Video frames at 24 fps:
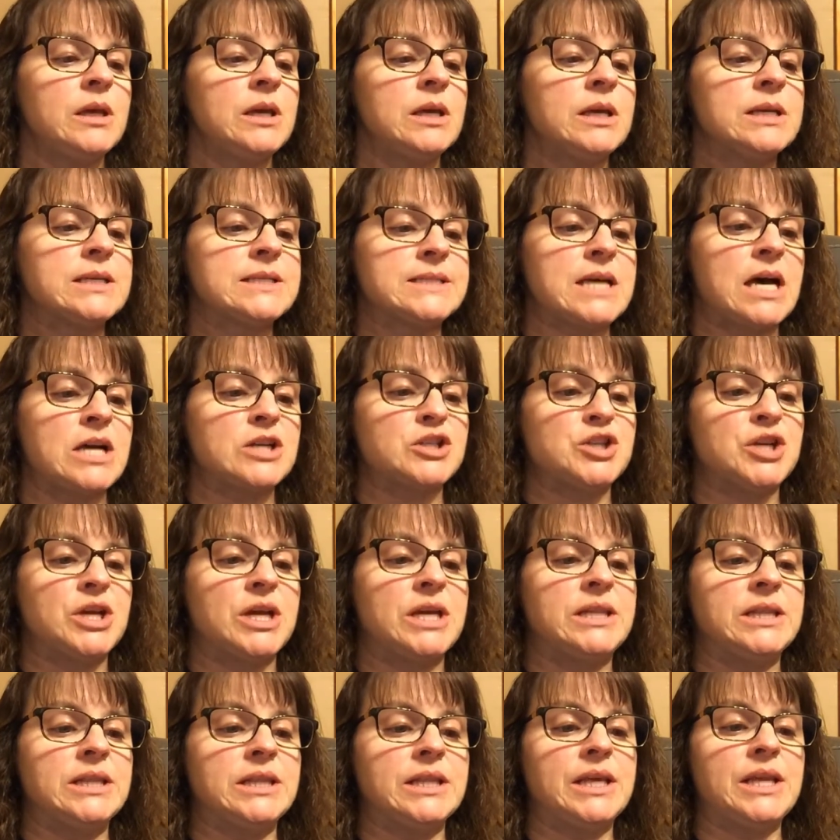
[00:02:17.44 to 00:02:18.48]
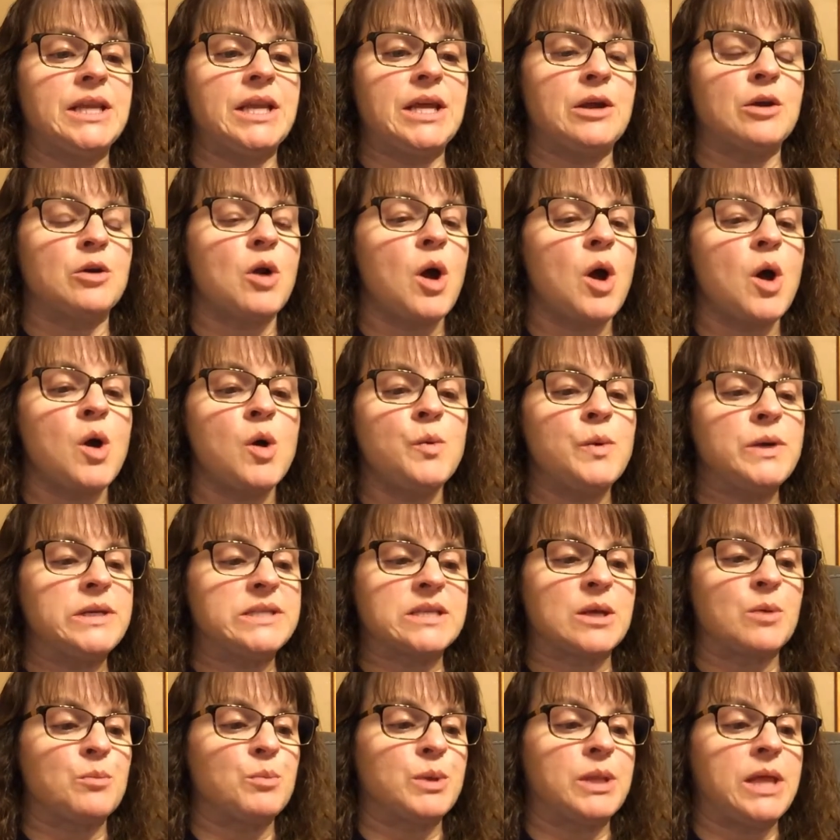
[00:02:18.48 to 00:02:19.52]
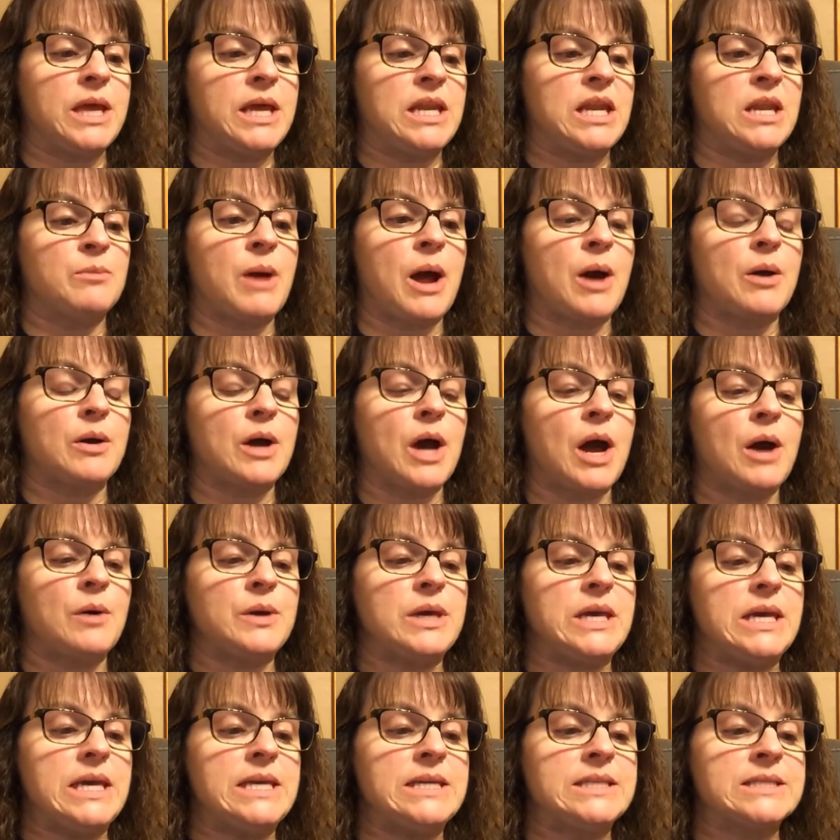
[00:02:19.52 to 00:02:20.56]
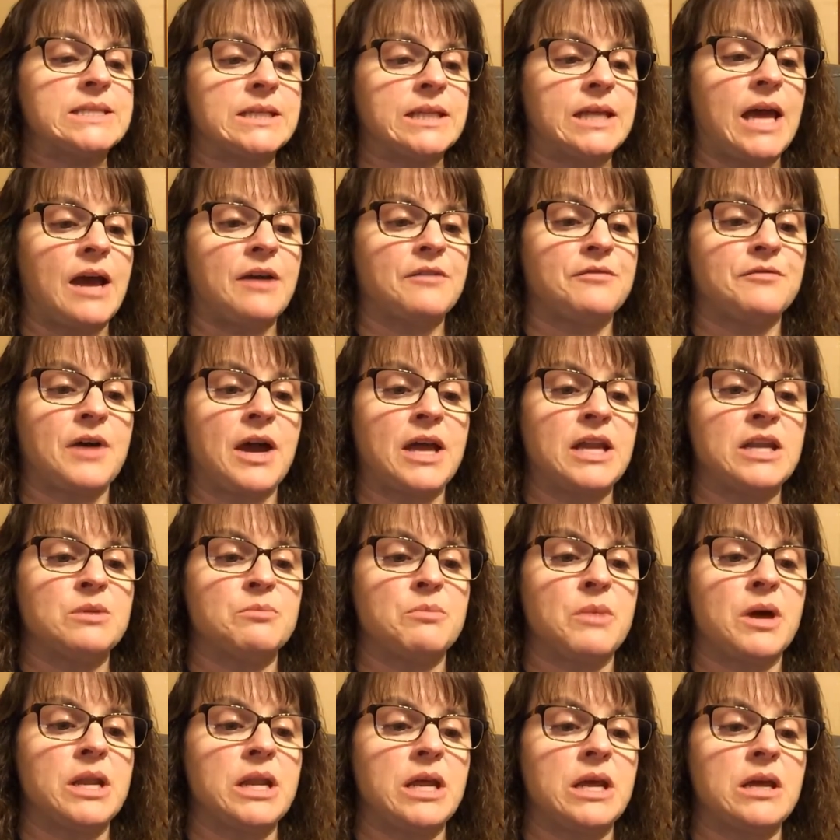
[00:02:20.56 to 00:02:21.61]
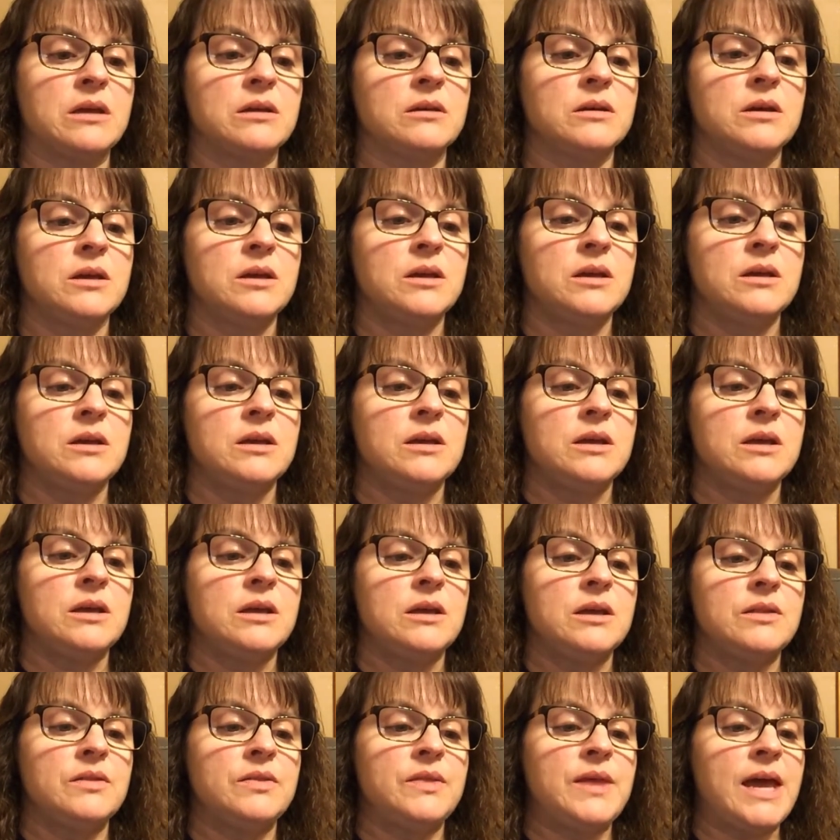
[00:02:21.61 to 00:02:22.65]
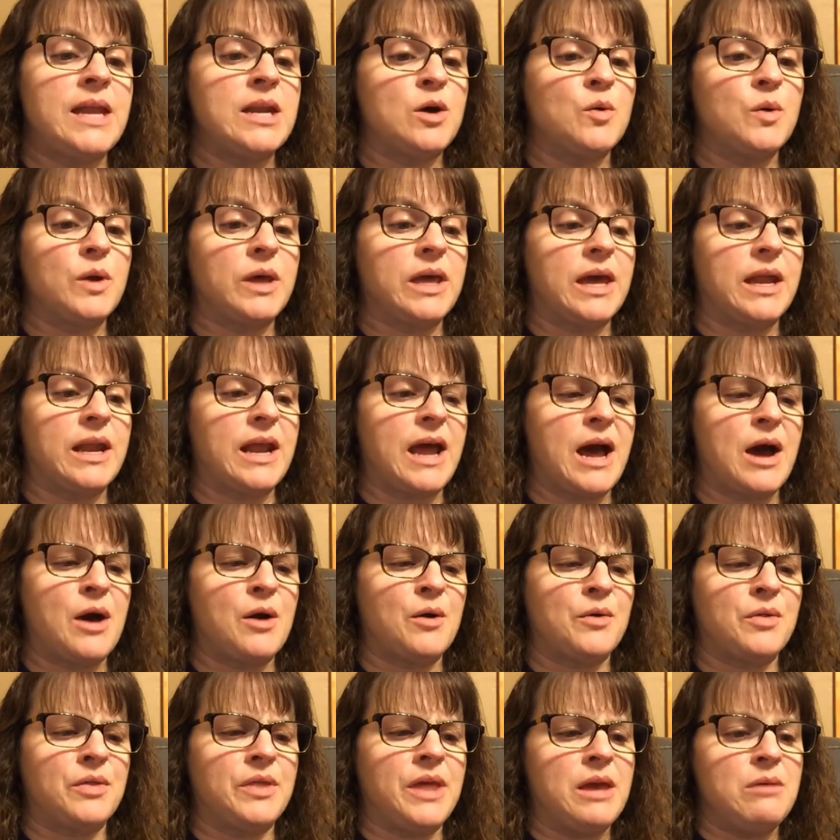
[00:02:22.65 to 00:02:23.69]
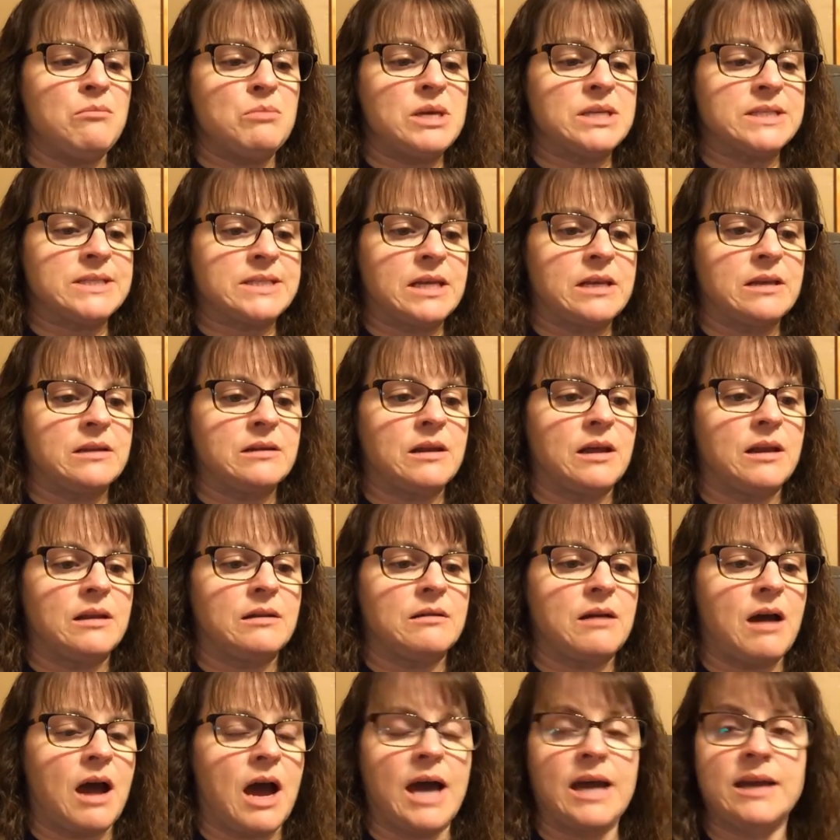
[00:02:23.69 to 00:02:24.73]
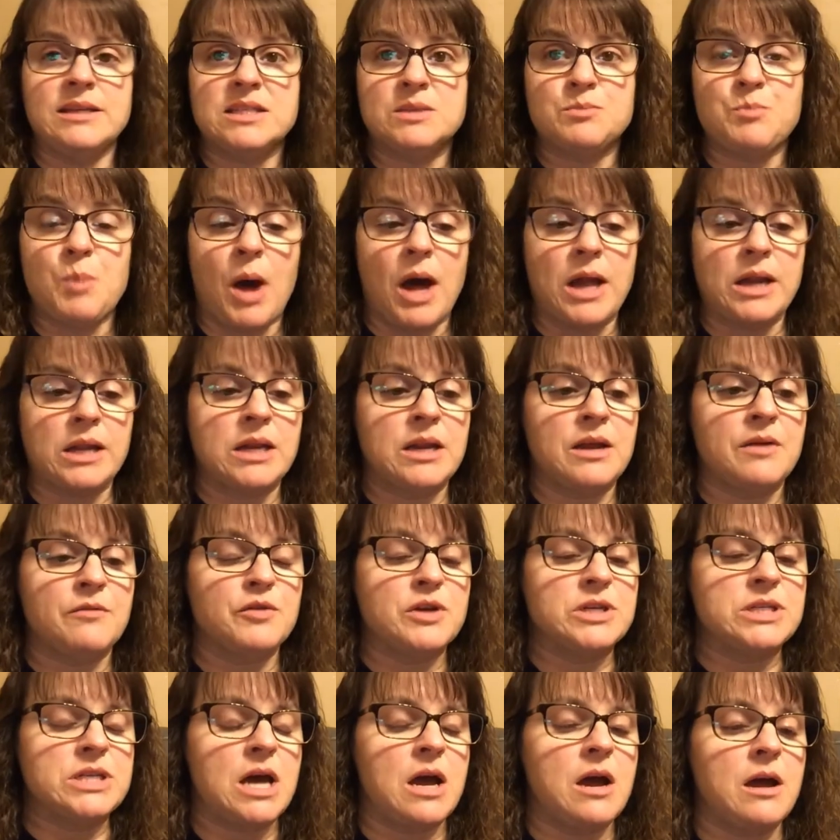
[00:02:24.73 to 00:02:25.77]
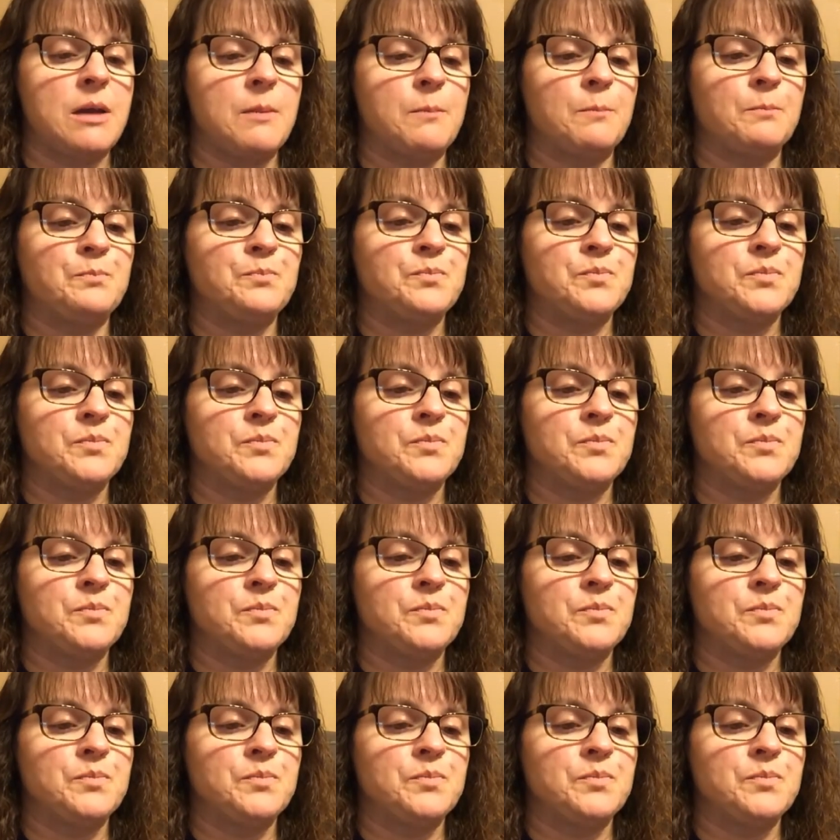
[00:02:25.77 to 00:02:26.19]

Sasha and Lenny are always complaining about how easily I find money. They don't get how they miss it, and I spot it every time.